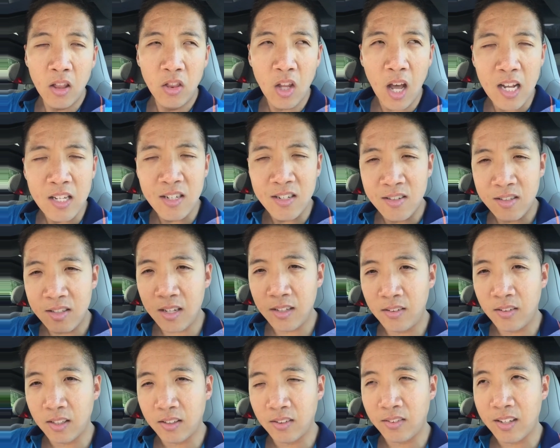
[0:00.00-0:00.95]
not just the
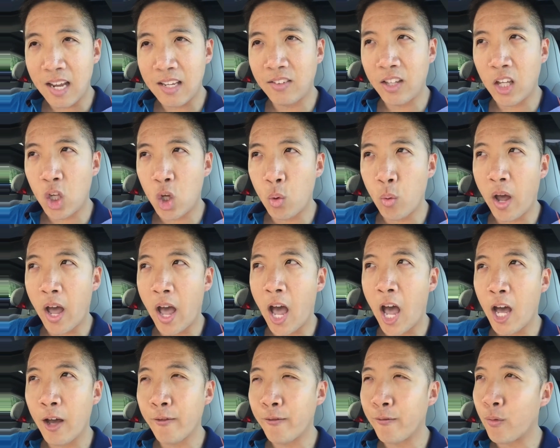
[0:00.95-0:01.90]
success that you
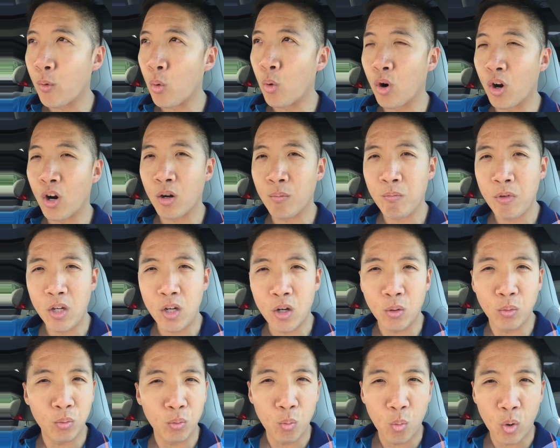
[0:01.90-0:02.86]
have for
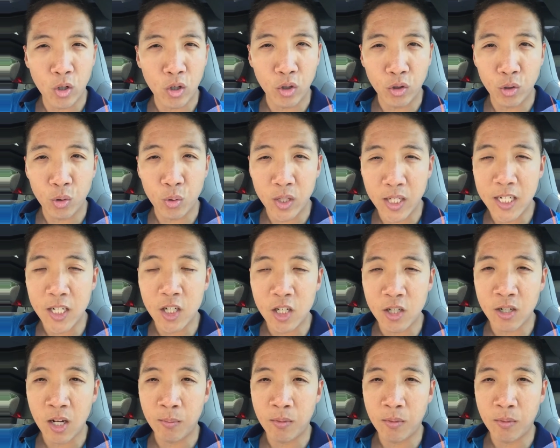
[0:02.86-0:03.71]
1 or 2 years.